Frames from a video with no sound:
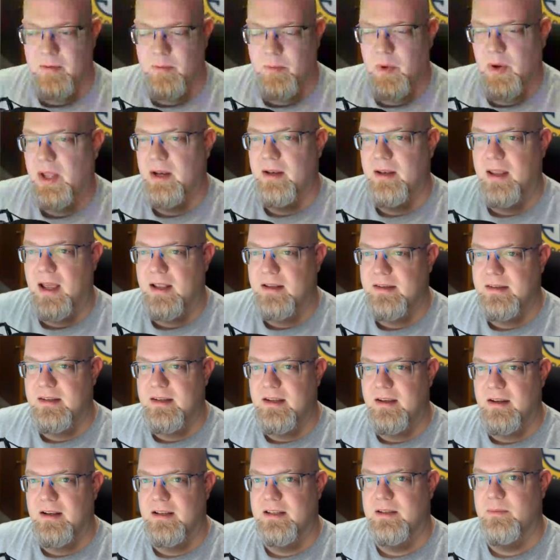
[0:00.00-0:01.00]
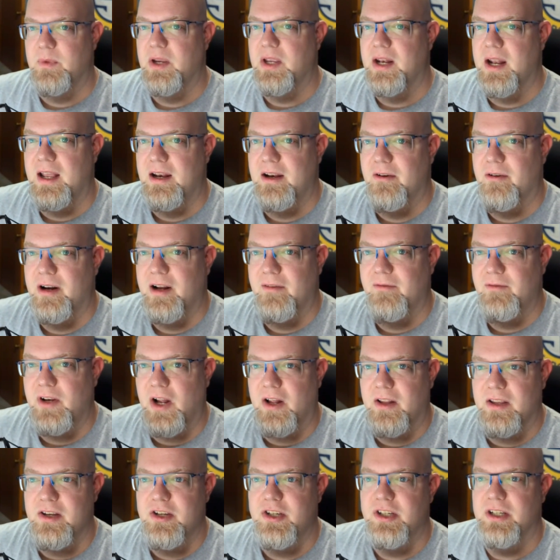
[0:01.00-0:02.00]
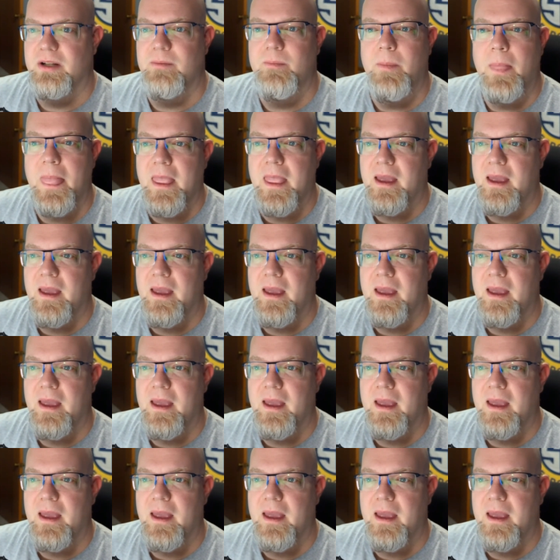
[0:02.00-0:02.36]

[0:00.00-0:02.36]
But that still doesn't mean I don't have knowledge in